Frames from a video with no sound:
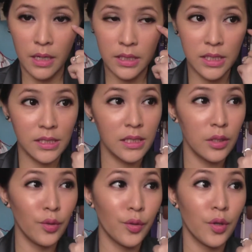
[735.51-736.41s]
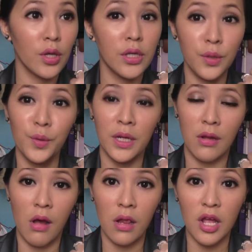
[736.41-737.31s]
It doesn't look nude
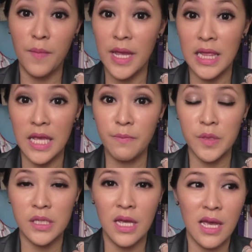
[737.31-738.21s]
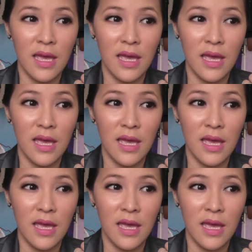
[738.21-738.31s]
at all on my lips,